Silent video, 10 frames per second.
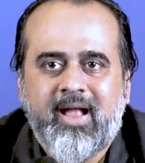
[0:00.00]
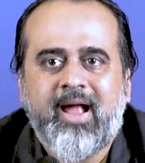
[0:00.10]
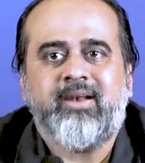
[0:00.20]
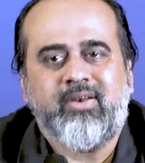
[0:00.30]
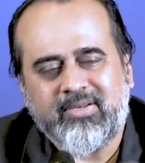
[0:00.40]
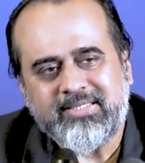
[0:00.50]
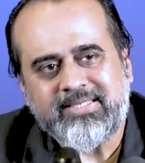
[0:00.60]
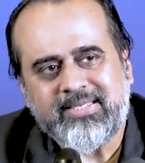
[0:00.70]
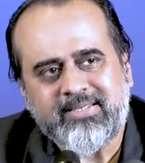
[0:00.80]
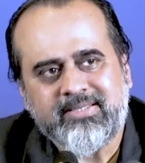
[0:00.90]
And
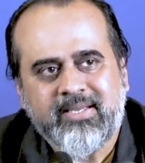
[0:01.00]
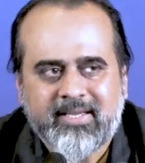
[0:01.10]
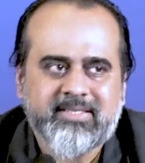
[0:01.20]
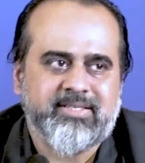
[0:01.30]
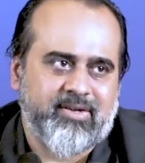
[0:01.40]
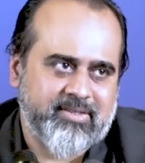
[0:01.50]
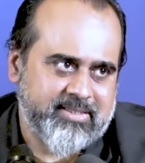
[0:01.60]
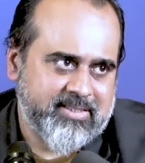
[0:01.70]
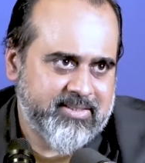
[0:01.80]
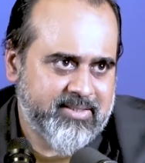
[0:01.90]
nonsense is
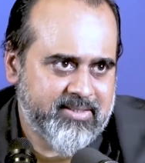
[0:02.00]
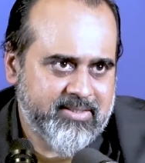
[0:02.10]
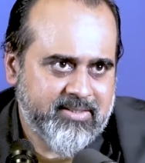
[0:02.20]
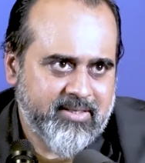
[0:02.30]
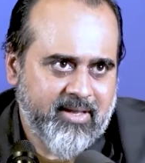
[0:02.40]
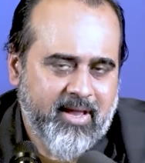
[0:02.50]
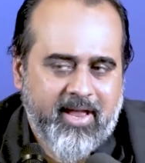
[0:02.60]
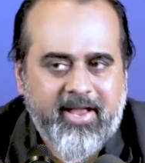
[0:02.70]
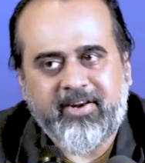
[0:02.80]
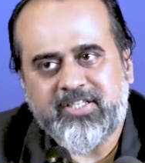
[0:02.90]
nonsense,
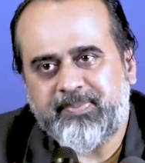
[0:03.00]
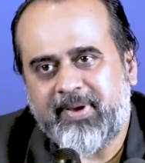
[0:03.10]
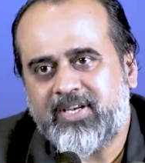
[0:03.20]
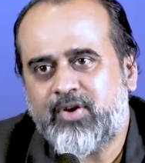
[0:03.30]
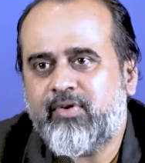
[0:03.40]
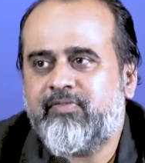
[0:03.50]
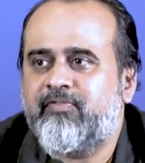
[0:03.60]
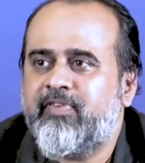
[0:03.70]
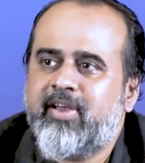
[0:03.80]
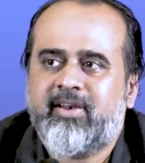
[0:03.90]
irrespective of
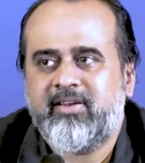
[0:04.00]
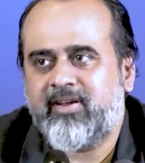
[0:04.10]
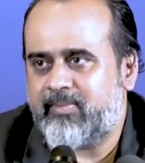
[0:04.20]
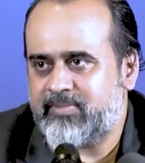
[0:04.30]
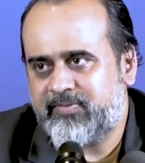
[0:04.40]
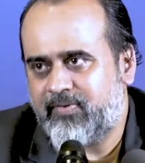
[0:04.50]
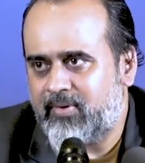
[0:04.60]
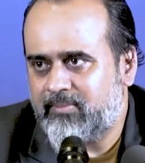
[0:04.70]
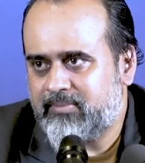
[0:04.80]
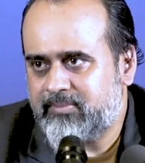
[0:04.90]
where it comes
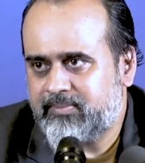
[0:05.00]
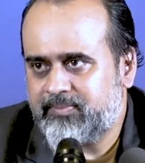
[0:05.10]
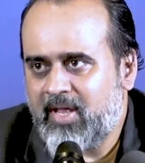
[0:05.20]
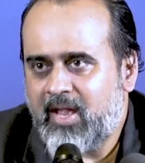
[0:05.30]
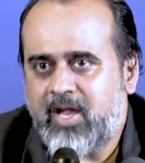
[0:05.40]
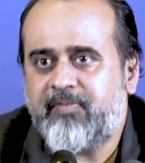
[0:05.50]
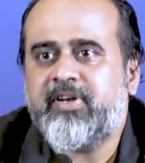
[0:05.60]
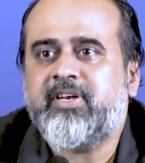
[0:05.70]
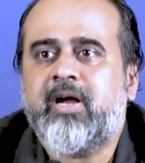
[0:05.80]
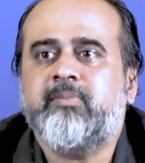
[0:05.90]
from. If
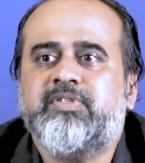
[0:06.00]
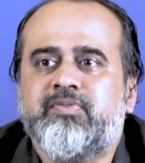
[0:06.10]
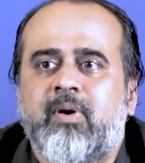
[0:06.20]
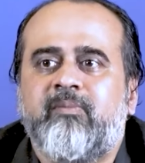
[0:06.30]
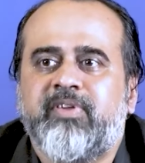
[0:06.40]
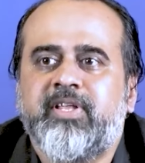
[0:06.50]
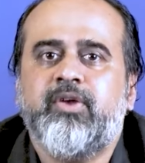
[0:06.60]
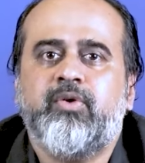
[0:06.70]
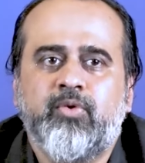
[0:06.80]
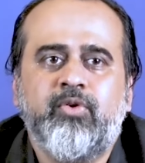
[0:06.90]
it comes from within
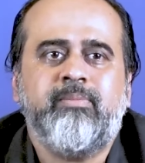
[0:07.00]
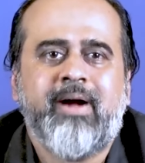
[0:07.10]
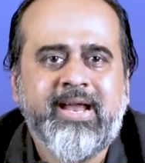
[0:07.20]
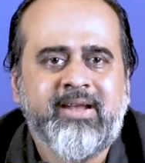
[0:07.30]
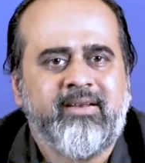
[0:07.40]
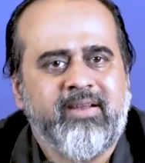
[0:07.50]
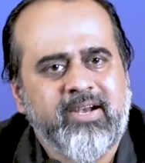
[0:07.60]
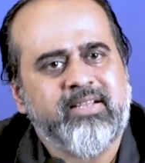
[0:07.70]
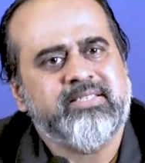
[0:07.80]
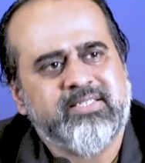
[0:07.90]
your own mind,
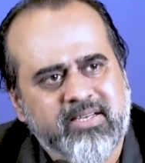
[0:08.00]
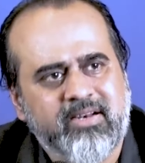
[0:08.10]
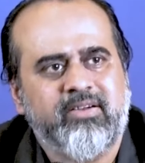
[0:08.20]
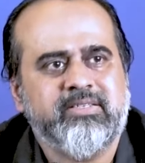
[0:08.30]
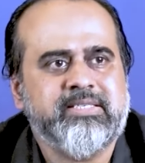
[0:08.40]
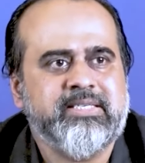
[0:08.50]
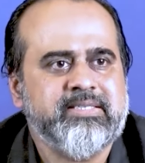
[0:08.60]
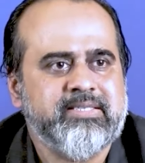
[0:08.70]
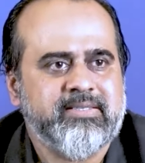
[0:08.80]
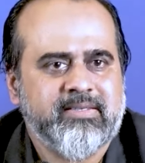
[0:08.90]
it is still
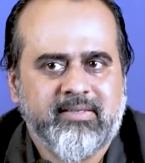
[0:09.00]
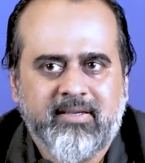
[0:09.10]
nonsense.